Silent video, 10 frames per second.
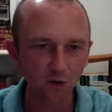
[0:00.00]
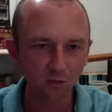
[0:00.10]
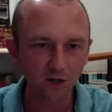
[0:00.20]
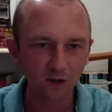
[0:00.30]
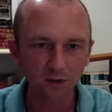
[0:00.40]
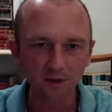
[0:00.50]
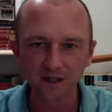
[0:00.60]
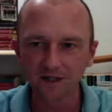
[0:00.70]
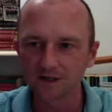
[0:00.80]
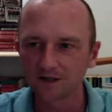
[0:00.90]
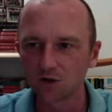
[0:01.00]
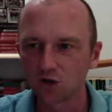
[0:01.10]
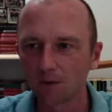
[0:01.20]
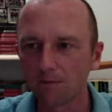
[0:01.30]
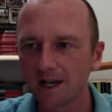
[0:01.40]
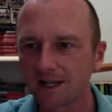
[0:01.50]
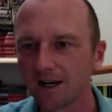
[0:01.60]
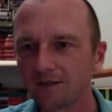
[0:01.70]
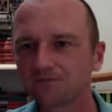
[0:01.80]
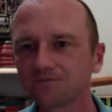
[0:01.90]
or blue is
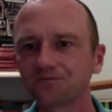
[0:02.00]
Jamaica.